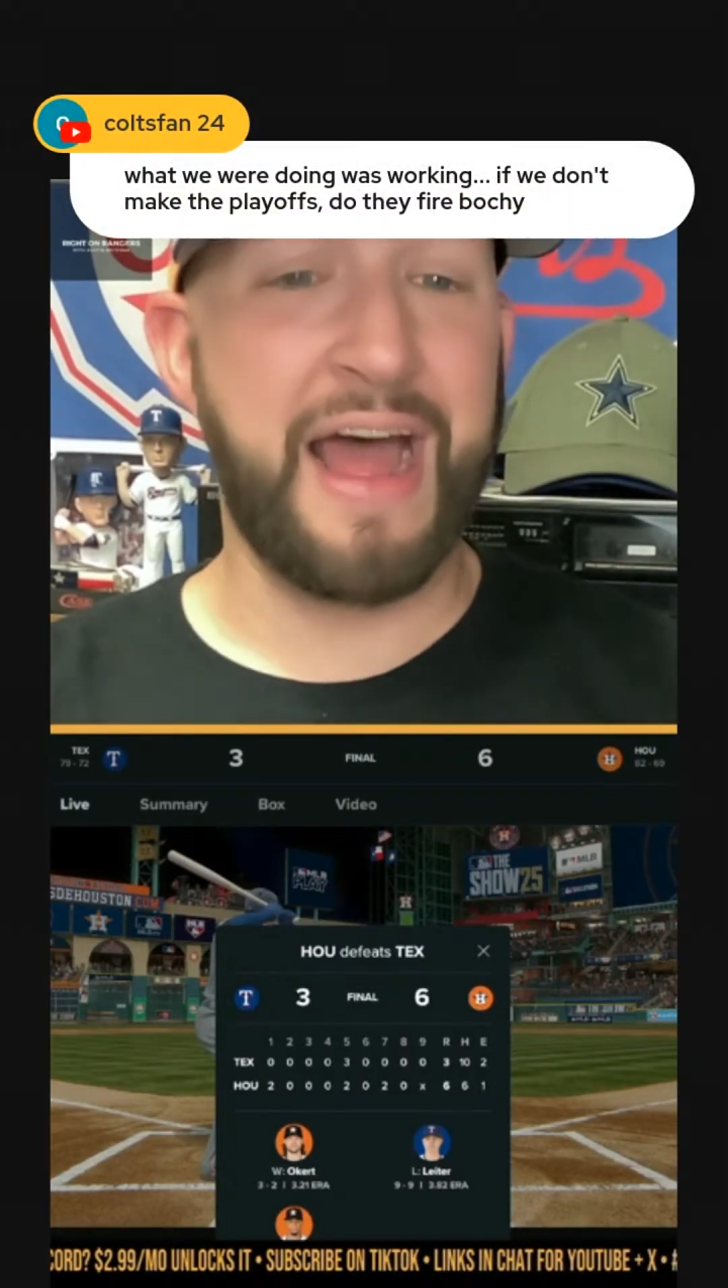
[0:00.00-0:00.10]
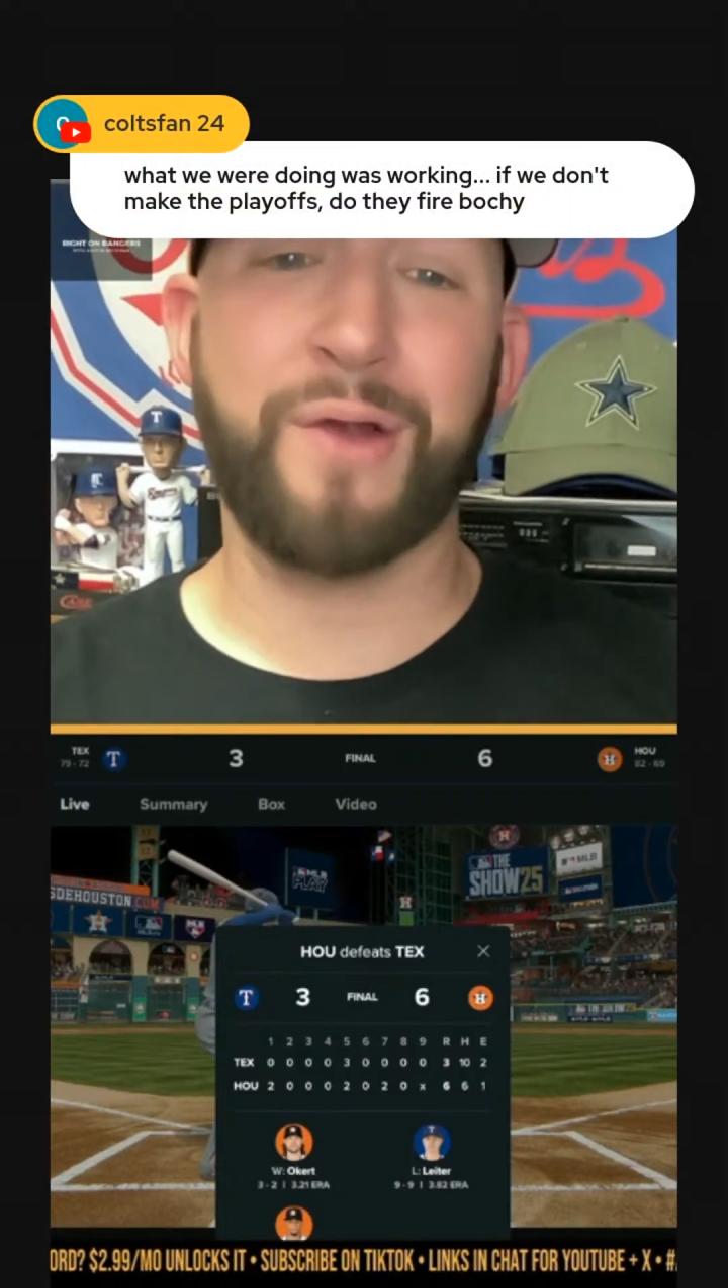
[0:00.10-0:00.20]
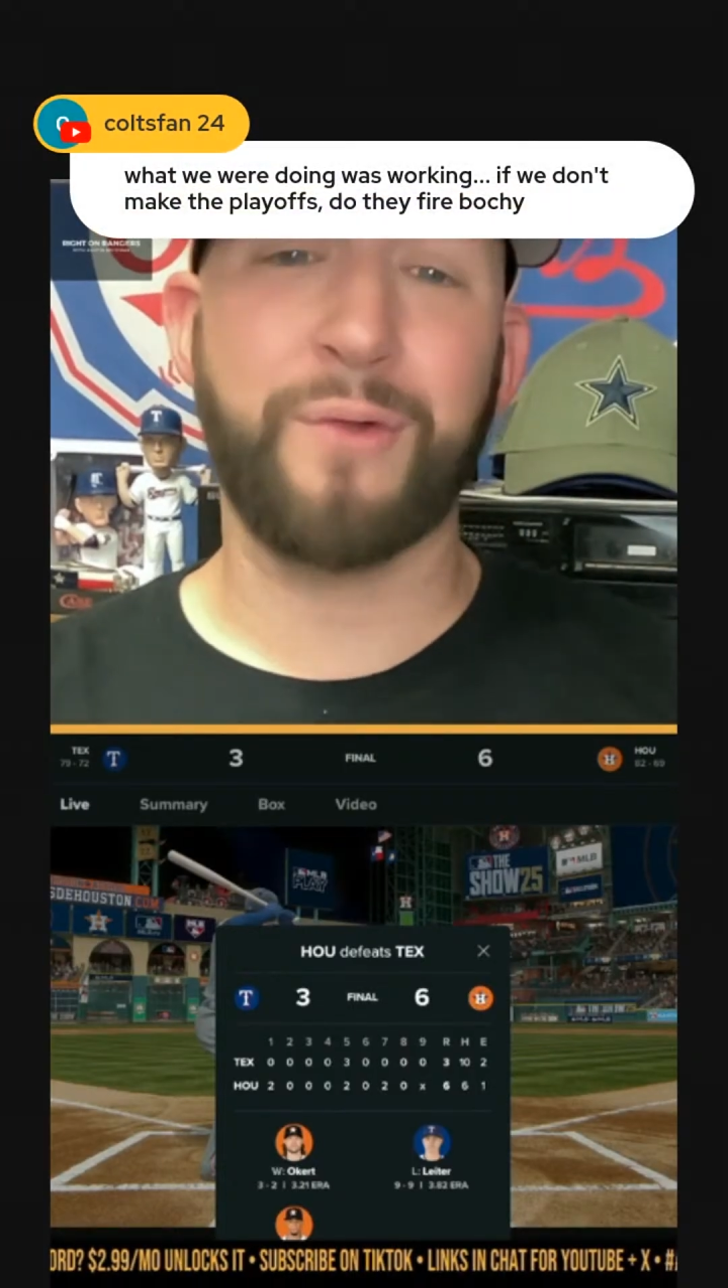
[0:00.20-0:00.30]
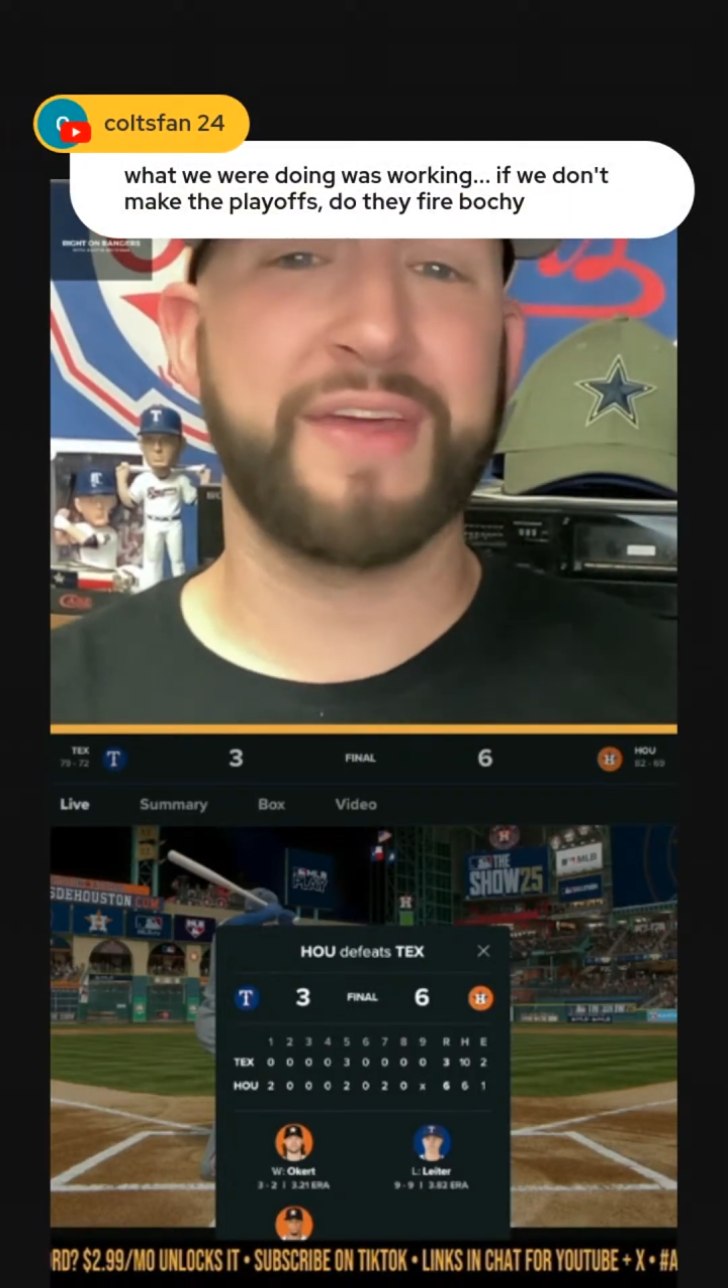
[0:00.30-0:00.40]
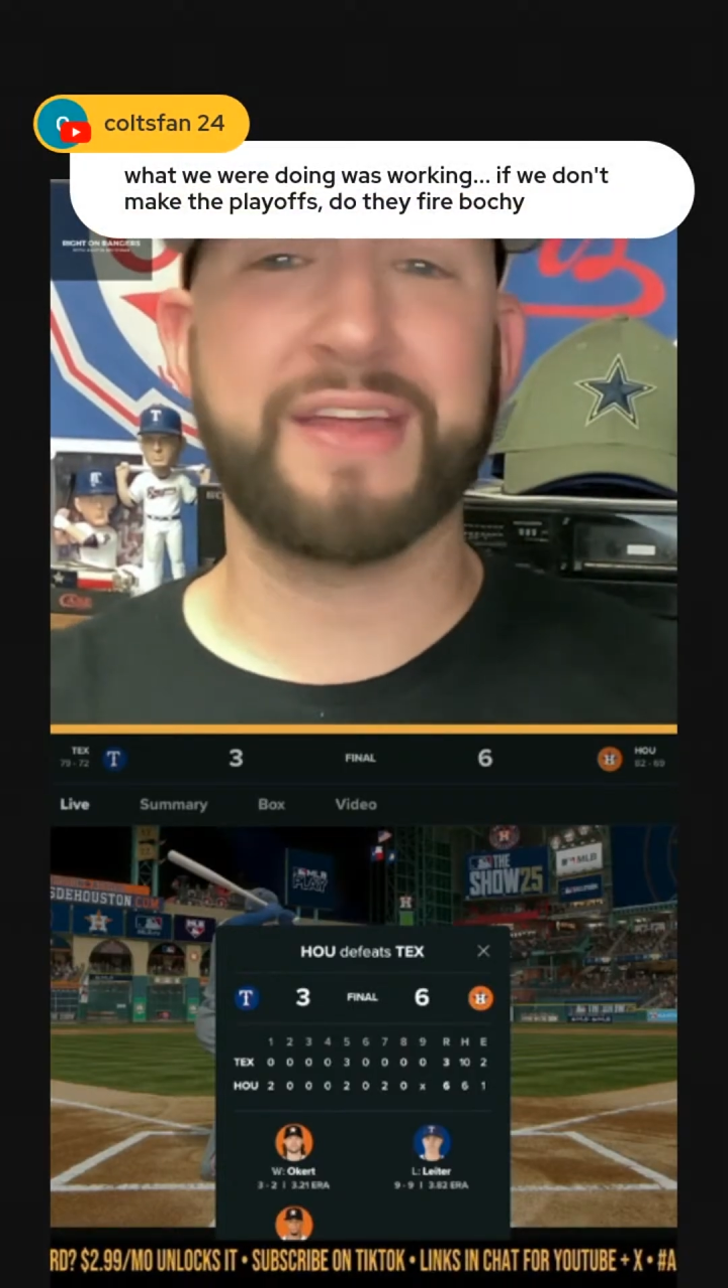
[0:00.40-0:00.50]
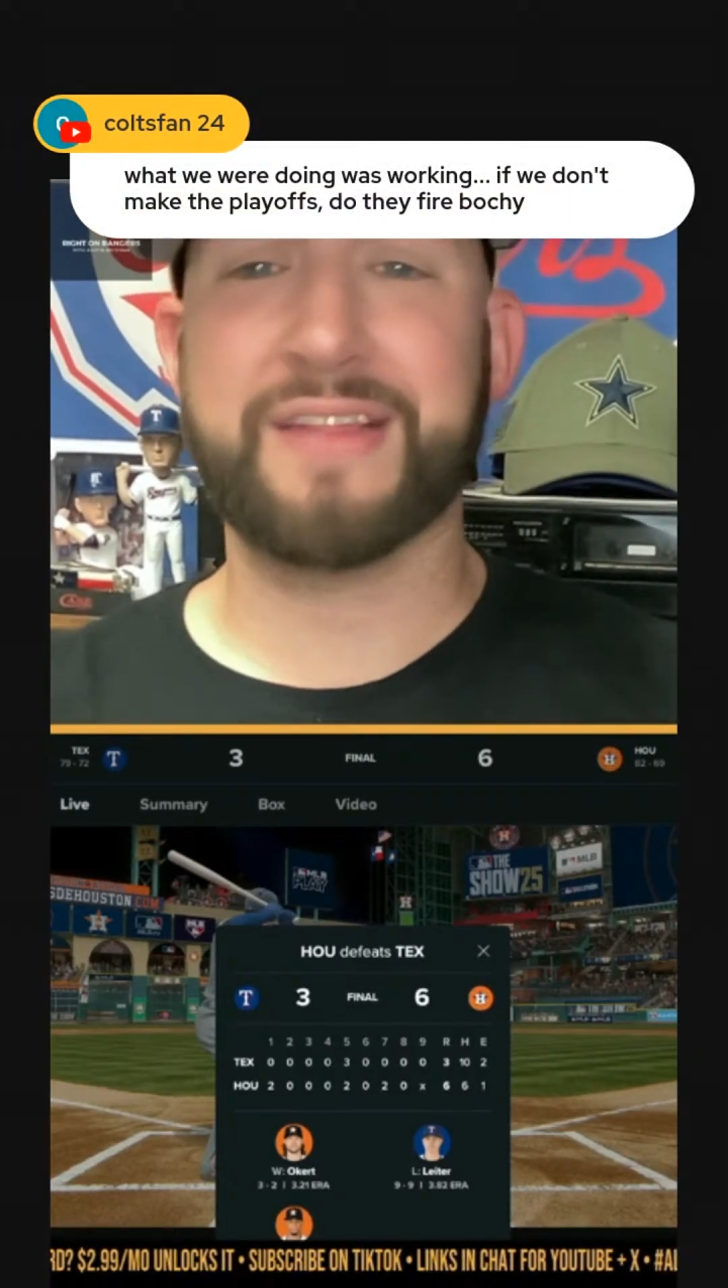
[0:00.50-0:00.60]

I don't think